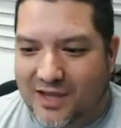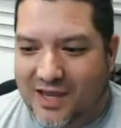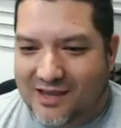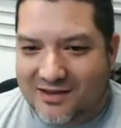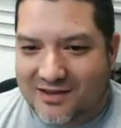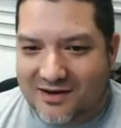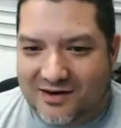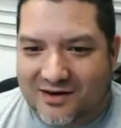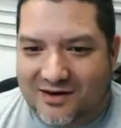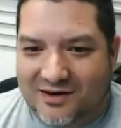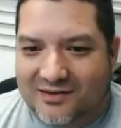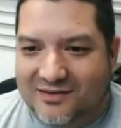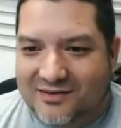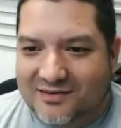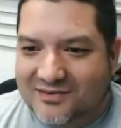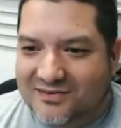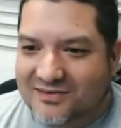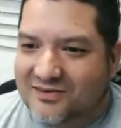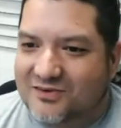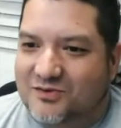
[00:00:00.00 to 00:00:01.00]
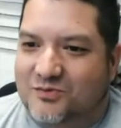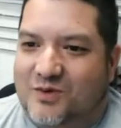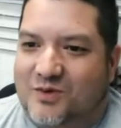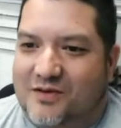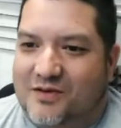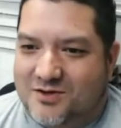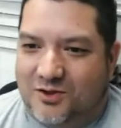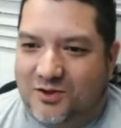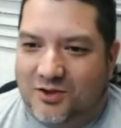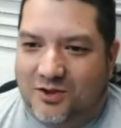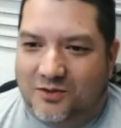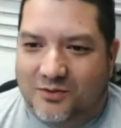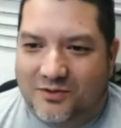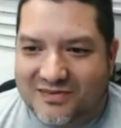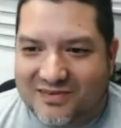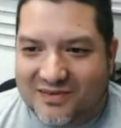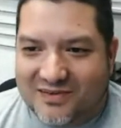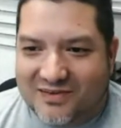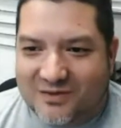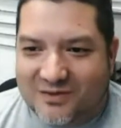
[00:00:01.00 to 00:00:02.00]
hey there, this is Ray
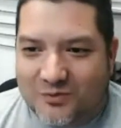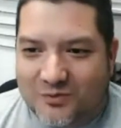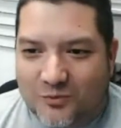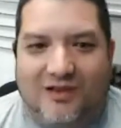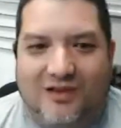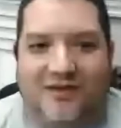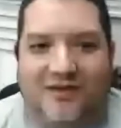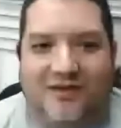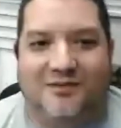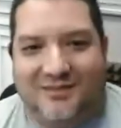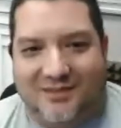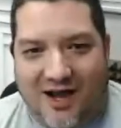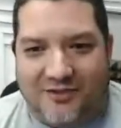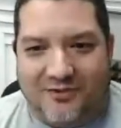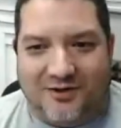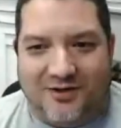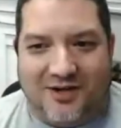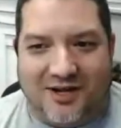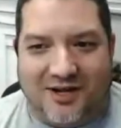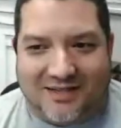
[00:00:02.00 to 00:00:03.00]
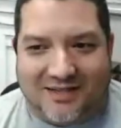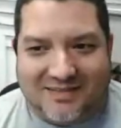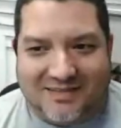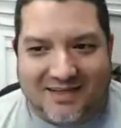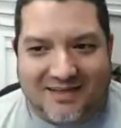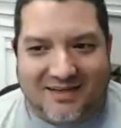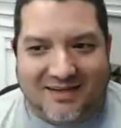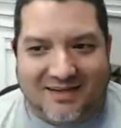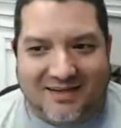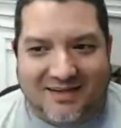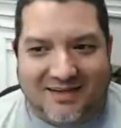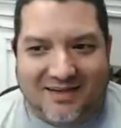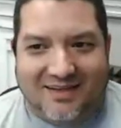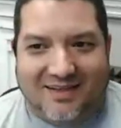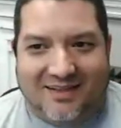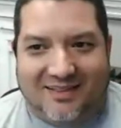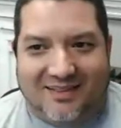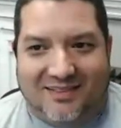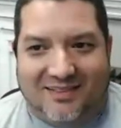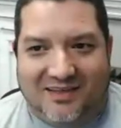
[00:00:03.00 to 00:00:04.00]
Villalobos, and welcome to Authored Content,
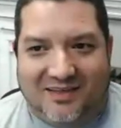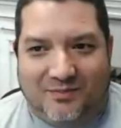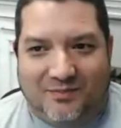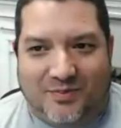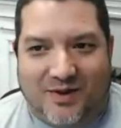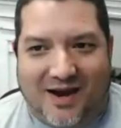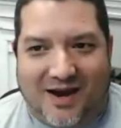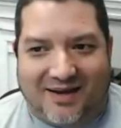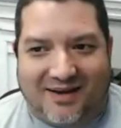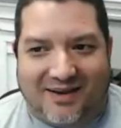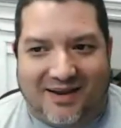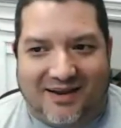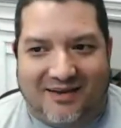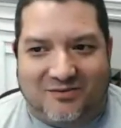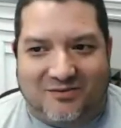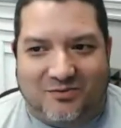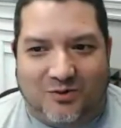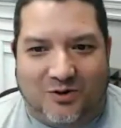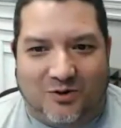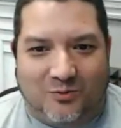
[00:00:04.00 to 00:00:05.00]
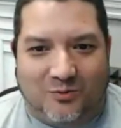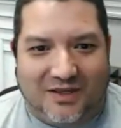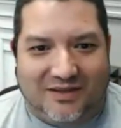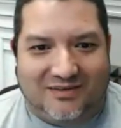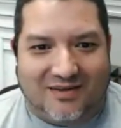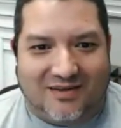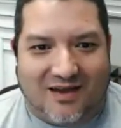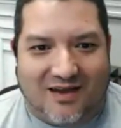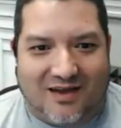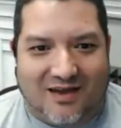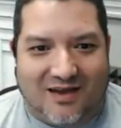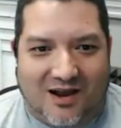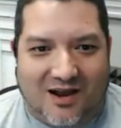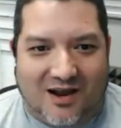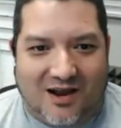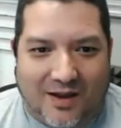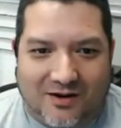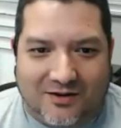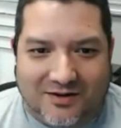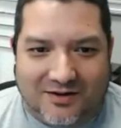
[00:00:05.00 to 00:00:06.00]
the podcast where we talk
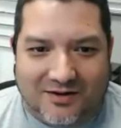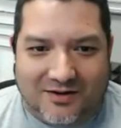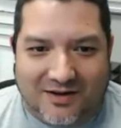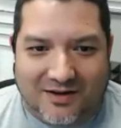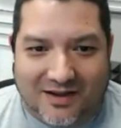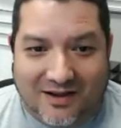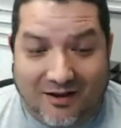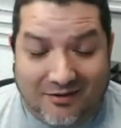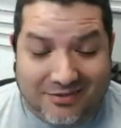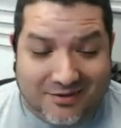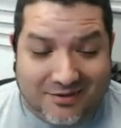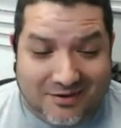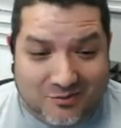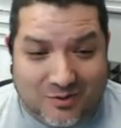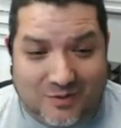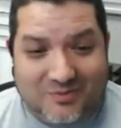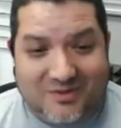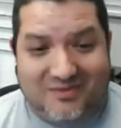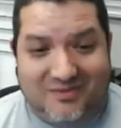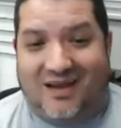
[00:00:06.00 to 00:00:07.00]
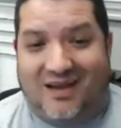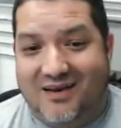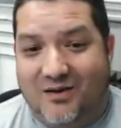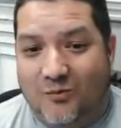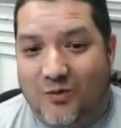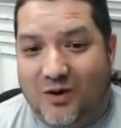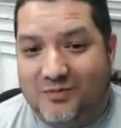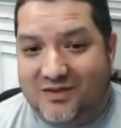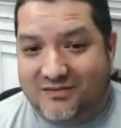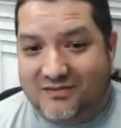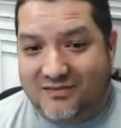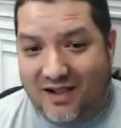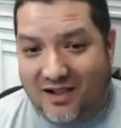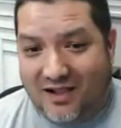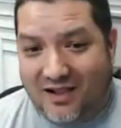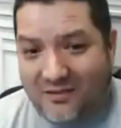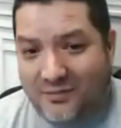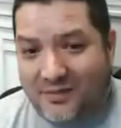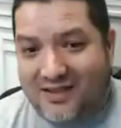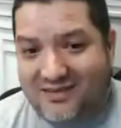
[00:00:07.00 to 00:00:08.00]
about all things web design, web
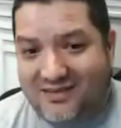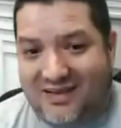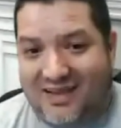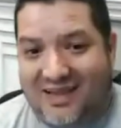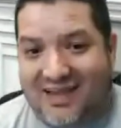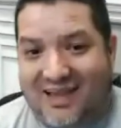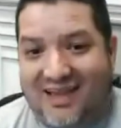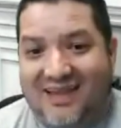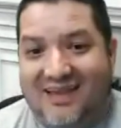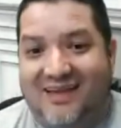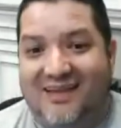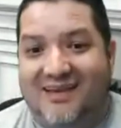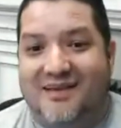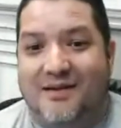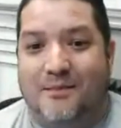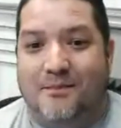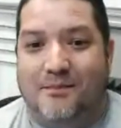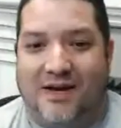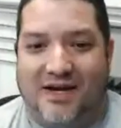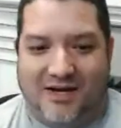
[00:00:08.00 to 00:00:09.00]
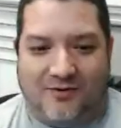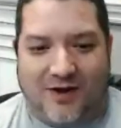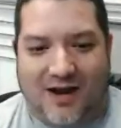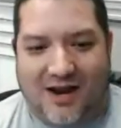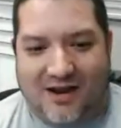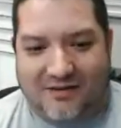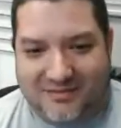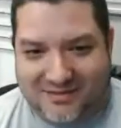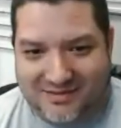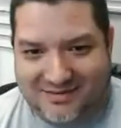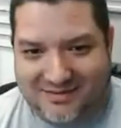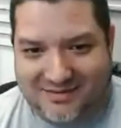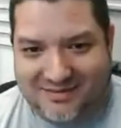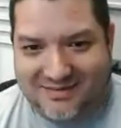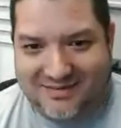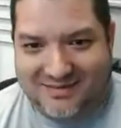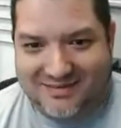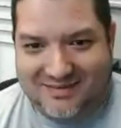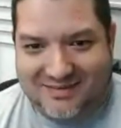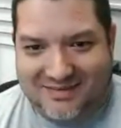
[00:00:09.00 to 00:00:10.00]
development, and Minecraft.
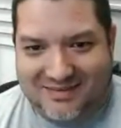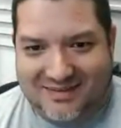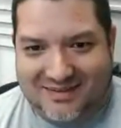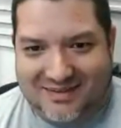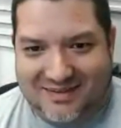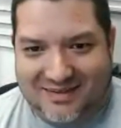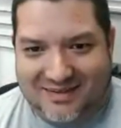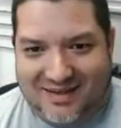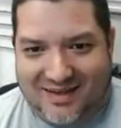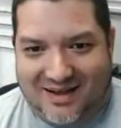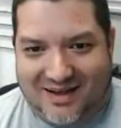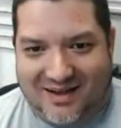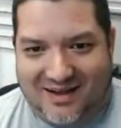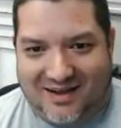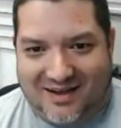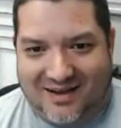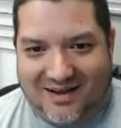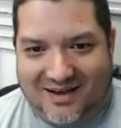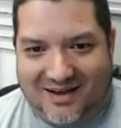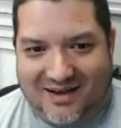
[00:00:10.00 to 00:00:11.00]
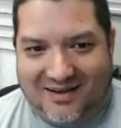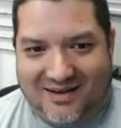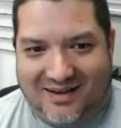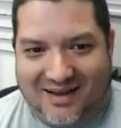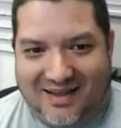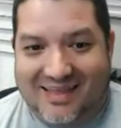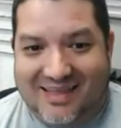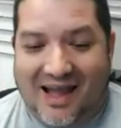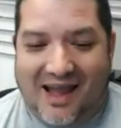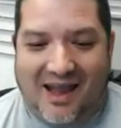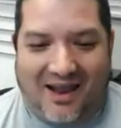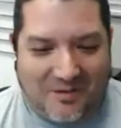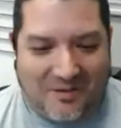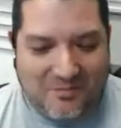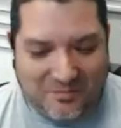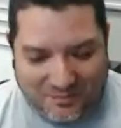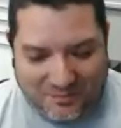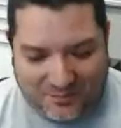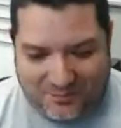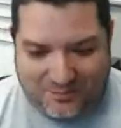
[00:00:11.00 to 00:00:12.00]
I think
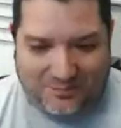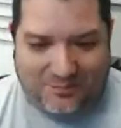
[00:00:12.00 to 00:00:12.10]
I'm